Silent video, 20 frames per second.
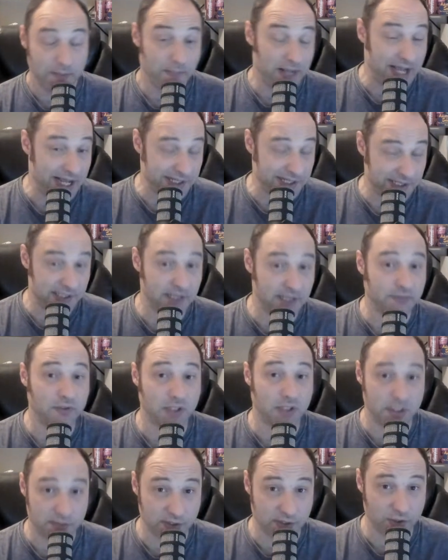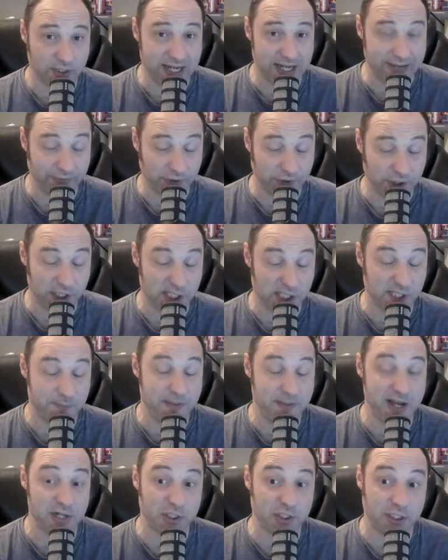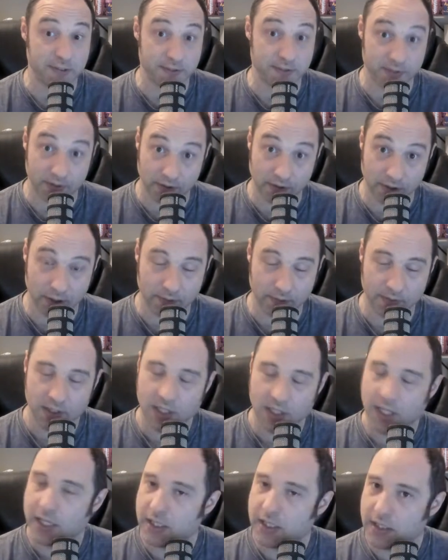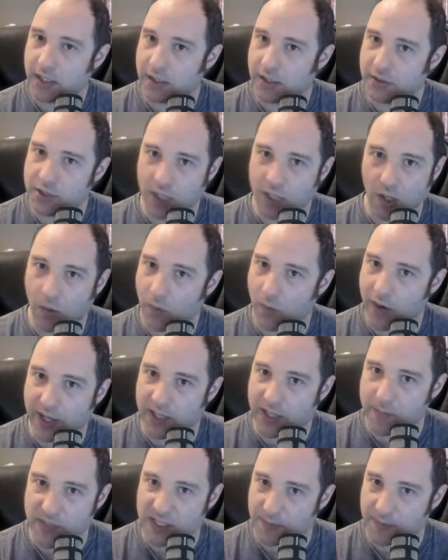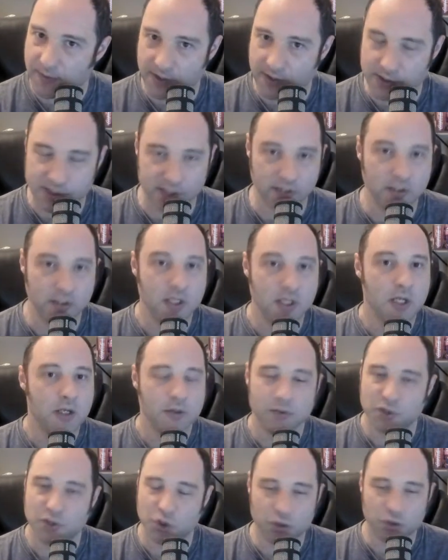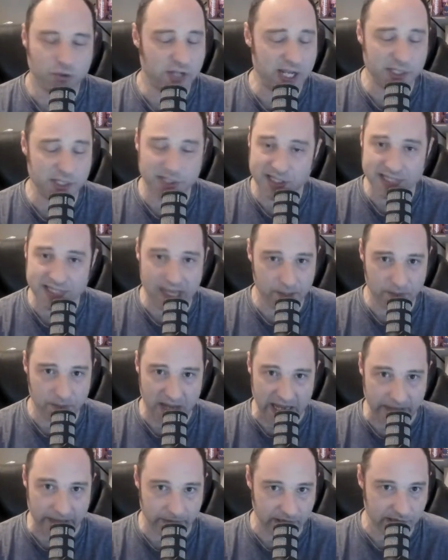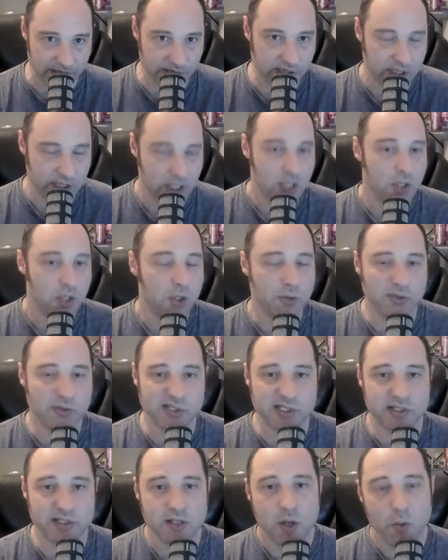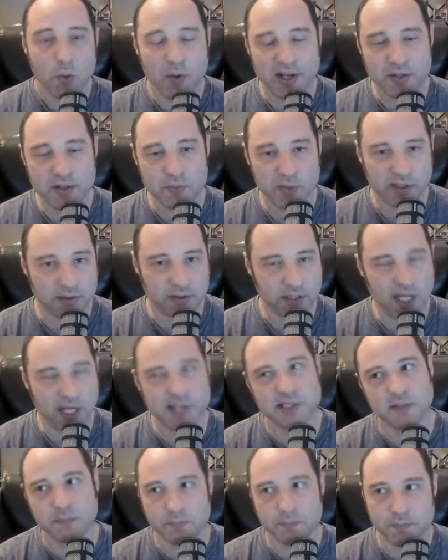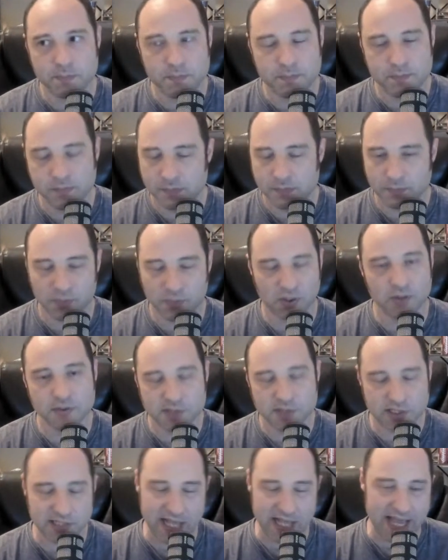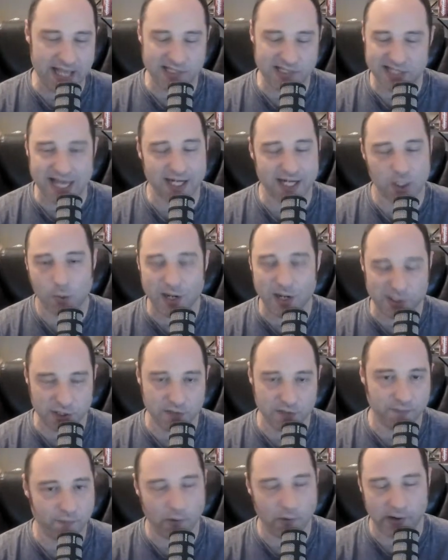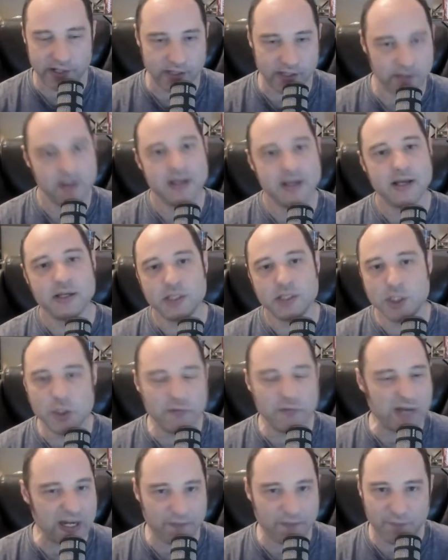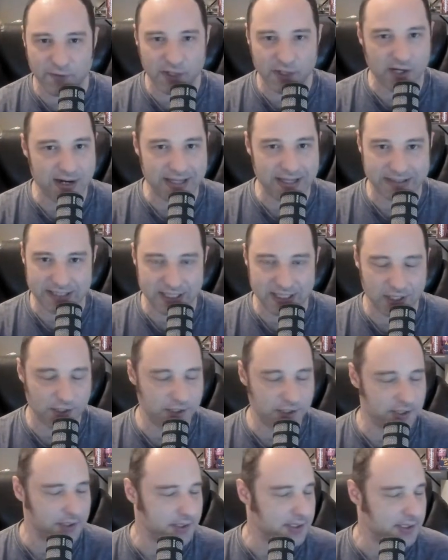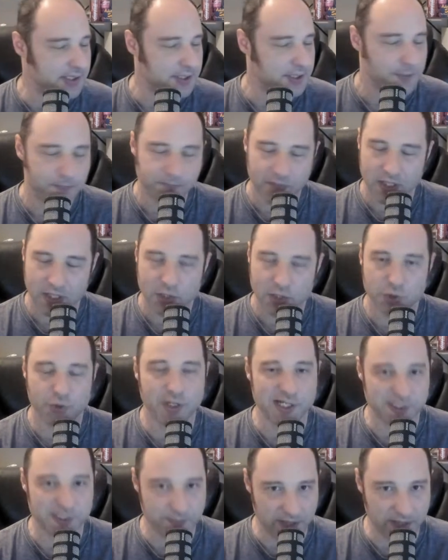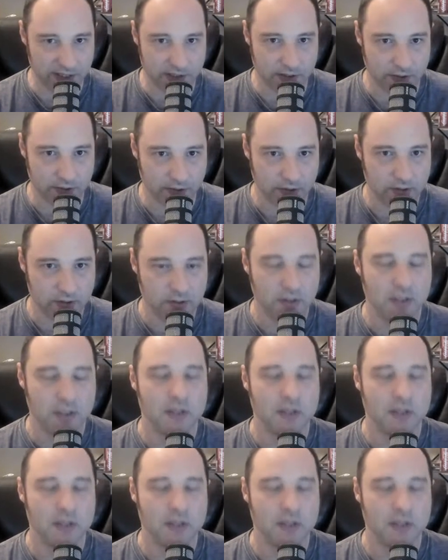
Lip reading: positively use a travel agent, especially with a group. You don't want to be the person who's chasing down payments, who's when cousin Bruce has got a question for you, you've got to figure out the issues. Trust me, dude.